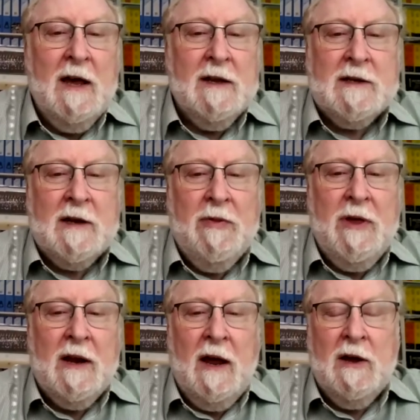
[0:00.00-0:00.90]

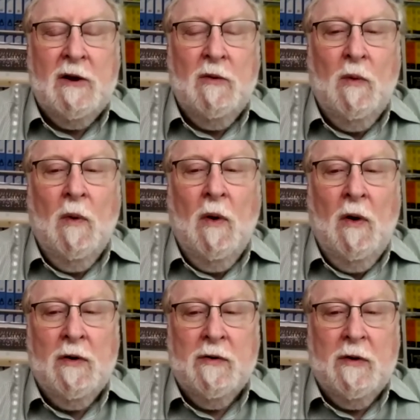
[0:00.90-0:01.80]
something like a
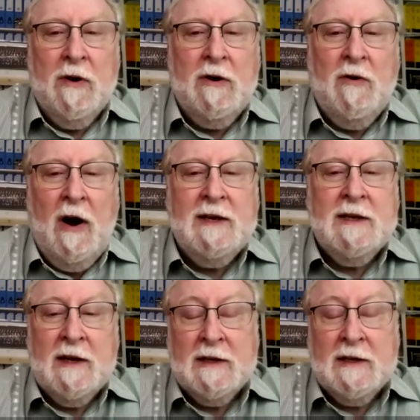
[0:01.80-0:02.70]
war or a
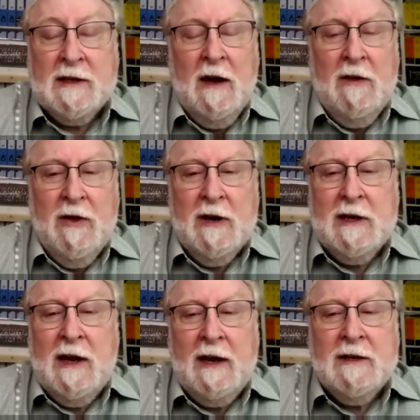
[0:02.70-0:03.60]
crisis that
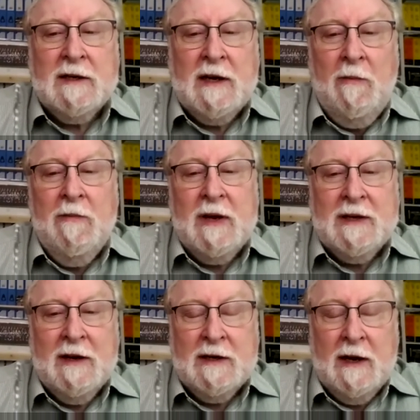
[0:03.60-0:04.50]
has led to some
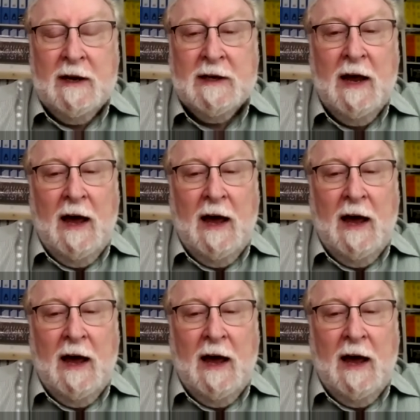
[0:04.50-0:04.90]
businesses